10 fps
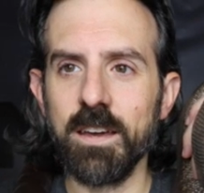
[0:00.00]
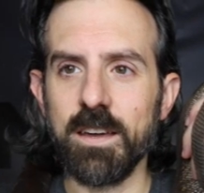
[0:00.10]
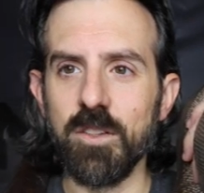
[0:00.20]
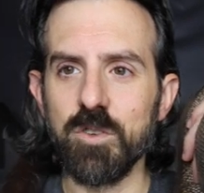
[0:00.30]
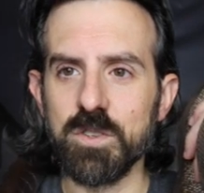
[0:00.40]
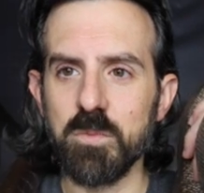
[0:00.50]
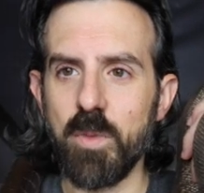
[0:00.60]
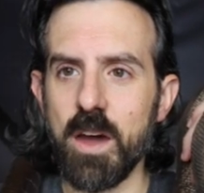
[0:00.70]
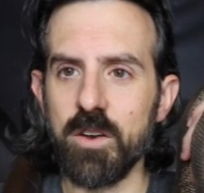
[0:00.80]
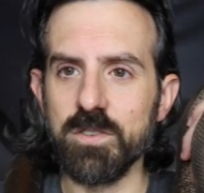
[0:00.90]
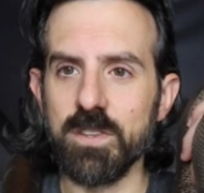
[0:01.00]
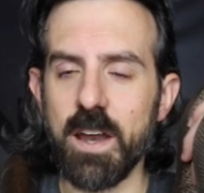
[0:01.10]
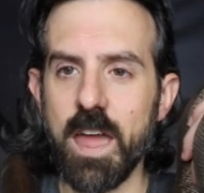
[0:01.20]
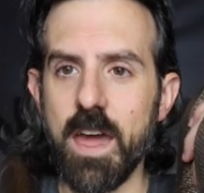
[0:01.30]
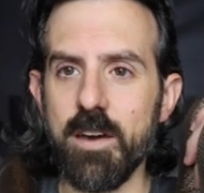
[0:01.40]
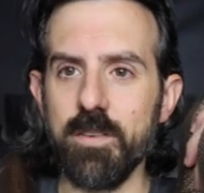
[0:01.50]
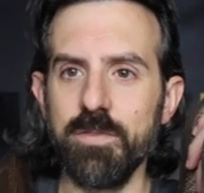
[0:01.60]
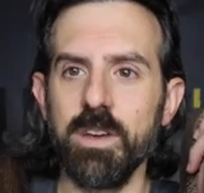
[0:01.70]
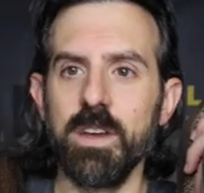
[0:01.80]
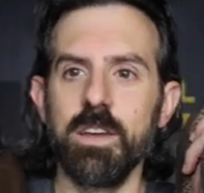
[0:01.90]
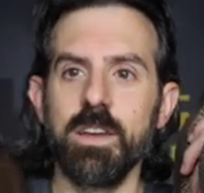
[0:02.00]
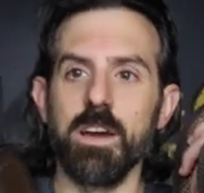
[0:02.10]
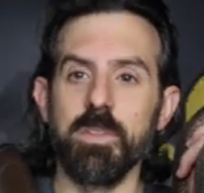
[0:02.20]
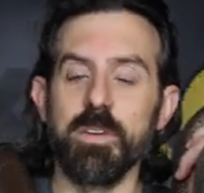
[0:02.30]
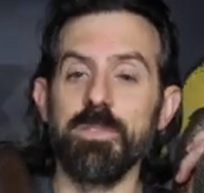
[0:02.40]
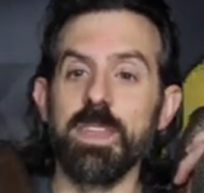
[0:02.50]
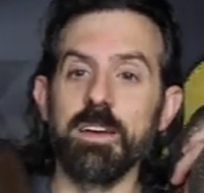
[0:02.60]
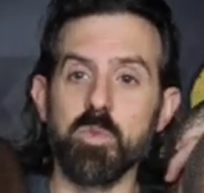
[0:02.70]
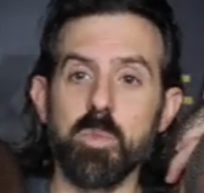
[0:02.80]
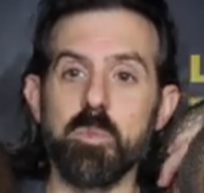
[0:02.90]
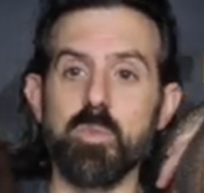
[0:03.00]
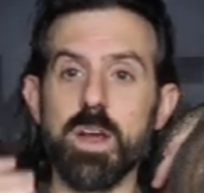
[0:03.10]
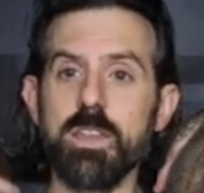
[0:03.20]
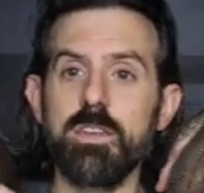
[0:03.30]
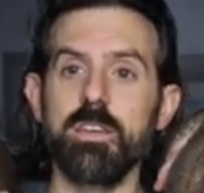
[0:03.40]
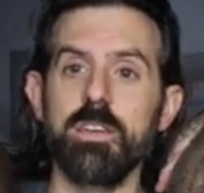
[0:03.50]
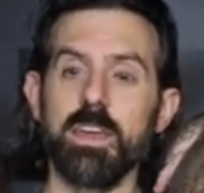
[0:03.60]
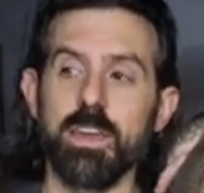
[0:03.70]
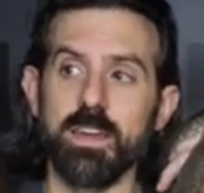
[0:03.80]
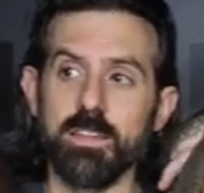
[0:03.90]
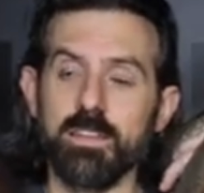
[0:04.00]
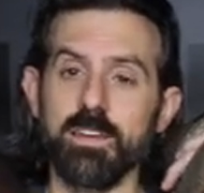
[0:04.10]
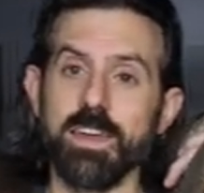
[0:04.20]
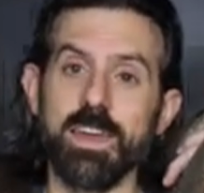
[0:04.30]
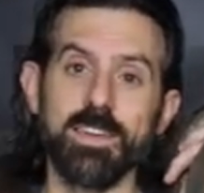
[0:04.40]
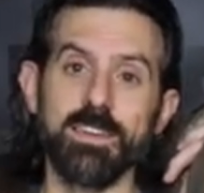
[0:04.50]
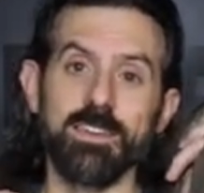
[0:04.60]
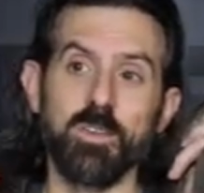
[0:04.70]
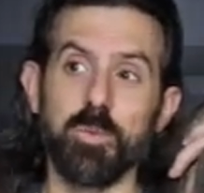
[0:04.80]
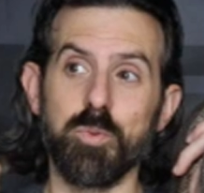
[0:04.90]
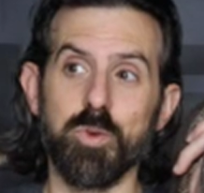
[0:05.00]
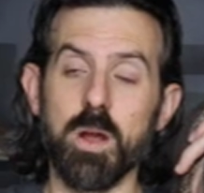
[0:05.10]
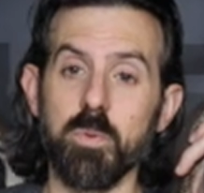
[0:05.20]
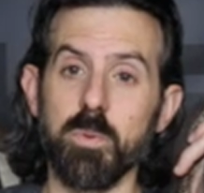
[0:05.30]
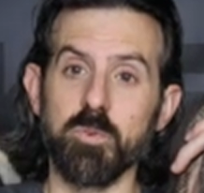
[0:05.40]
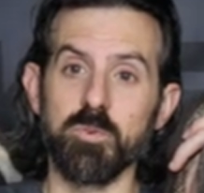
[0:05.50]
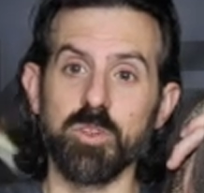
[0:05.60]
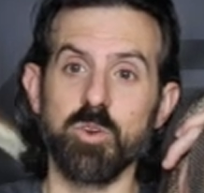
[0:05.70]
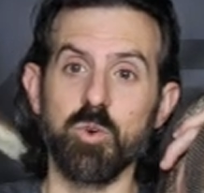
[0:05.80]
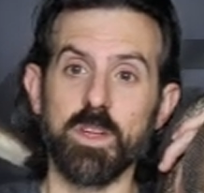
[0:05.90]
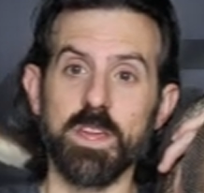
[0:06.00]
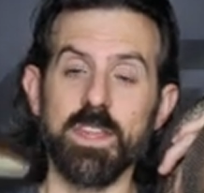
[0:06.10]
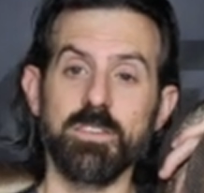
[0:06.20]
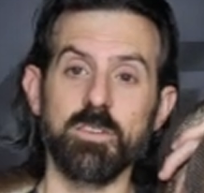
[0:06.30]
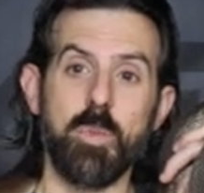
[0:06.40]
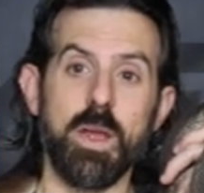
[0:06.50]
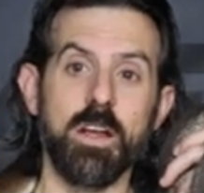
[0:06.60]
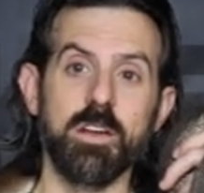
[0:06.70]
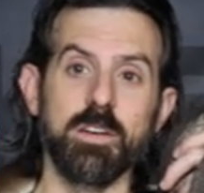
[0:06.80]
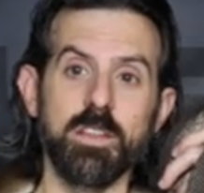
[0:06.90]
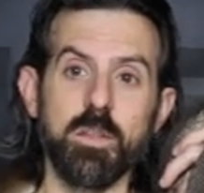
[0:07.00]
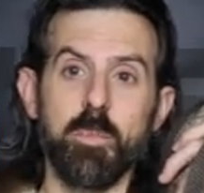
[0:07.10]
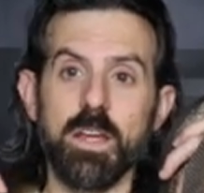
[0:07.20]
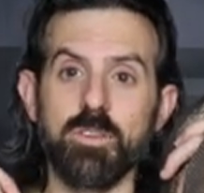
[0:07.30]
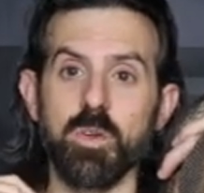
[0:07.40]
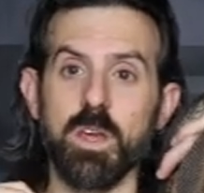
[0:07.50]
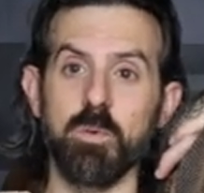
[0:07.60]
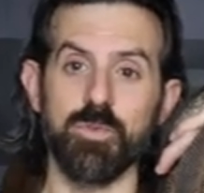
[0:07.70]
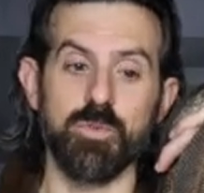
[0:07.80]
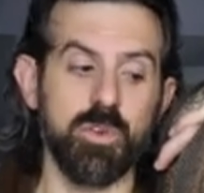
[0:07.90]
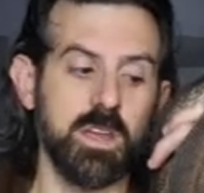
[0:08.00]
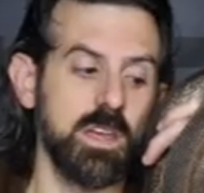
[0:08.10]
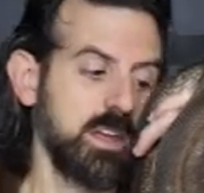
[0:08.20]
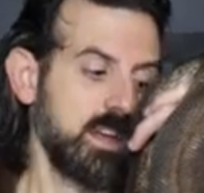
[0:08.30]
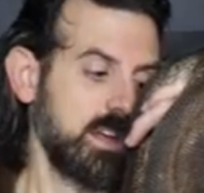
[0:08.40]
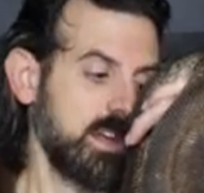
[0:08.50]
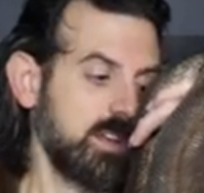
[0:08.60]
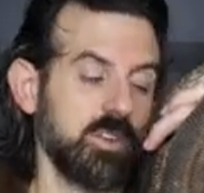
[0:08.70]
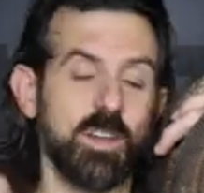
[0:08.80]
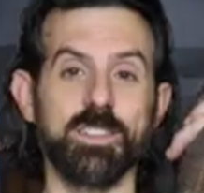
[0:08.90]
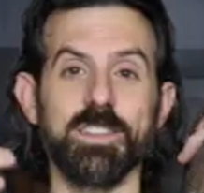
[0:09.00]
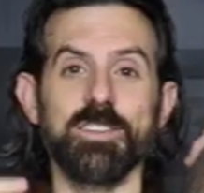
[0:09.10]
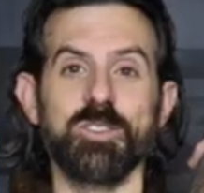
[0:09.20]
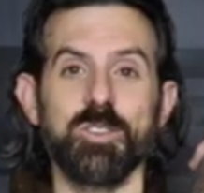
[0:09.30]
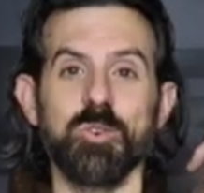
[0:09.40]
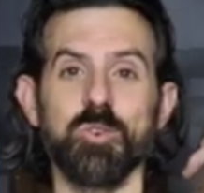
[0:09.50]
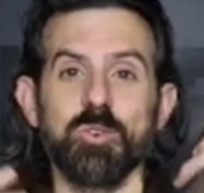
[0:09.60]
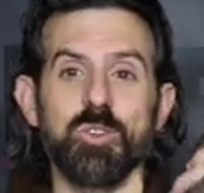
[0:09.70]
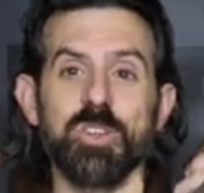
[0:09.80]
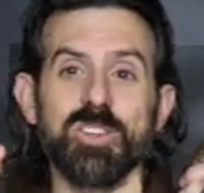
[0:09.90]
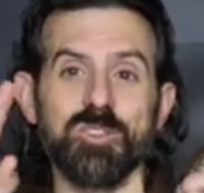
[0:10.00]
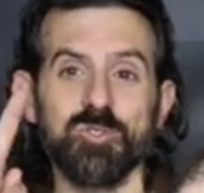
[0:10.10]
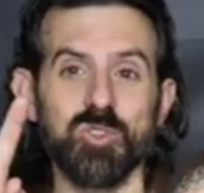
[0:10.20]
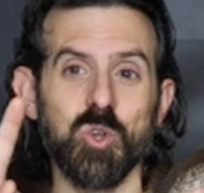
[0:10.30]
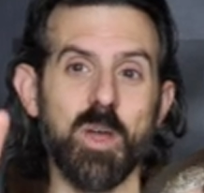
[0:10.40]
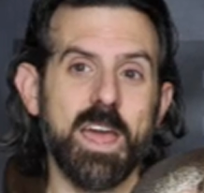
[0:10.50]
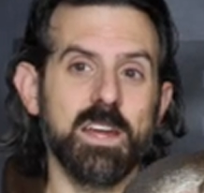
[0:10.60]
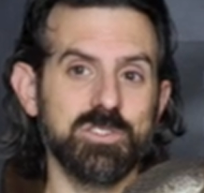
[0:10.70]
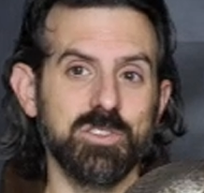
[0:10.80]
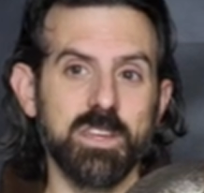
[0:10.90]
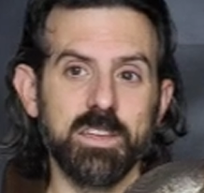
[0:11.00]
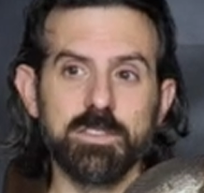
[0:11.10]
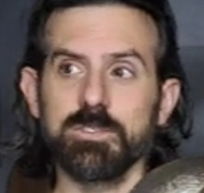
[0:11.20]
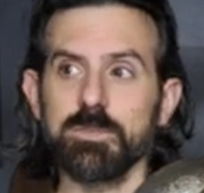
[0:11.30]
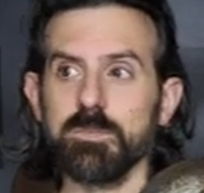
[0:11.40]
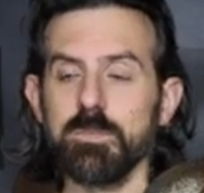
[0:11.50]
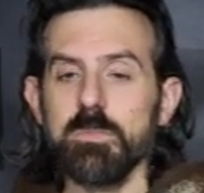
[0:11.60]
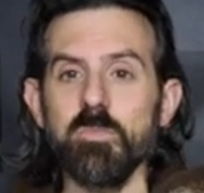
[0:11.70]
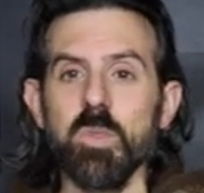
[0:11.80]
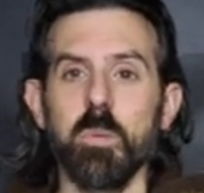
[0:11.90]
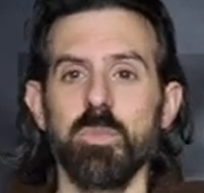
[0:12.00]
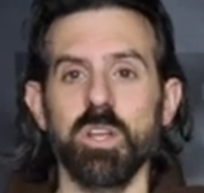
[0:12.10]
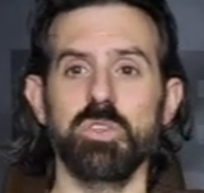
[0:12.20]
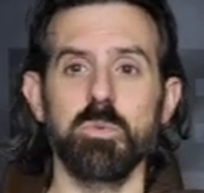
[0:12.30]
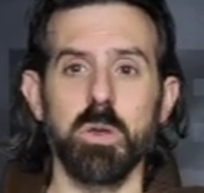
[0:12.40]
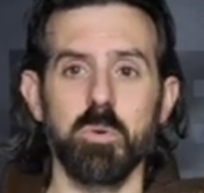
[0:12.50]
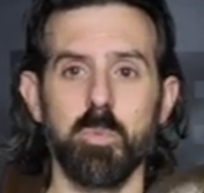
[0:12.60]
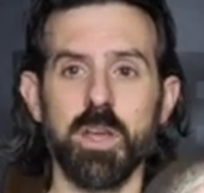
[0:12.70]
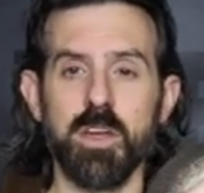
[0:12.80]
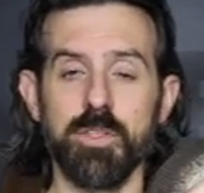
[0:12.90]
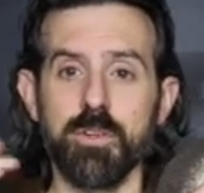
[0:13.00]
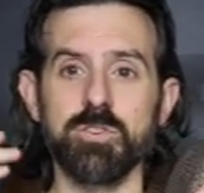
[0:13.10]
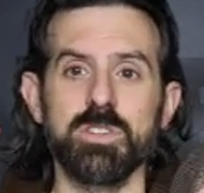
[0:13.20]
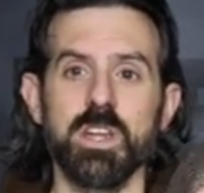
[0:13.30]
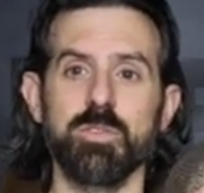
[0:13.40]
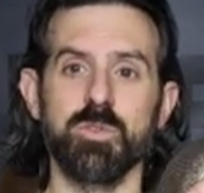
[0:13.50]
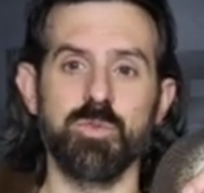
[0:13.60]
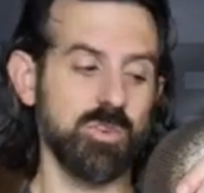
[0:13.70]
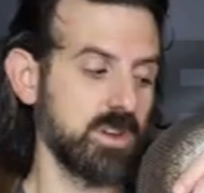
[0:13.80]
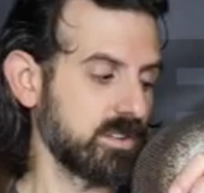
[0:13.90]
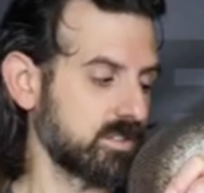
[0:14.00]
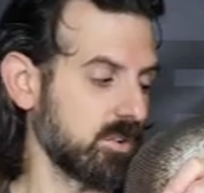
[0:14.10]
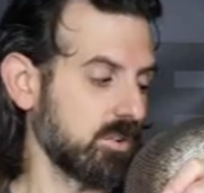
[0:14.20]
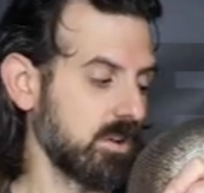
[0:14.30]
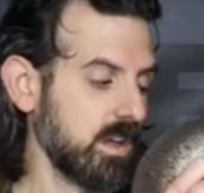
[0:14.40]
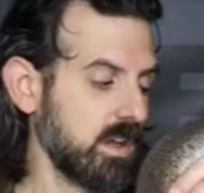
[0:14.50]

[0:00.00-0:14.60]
colors and patterns that I have. They've never been bred. And again, they're probably really cool to get as a pair in the buy 2, get 1 free. You get these 2, you get those 2 hatchlings, plus you'd be able to pick a 3rd snake for free. So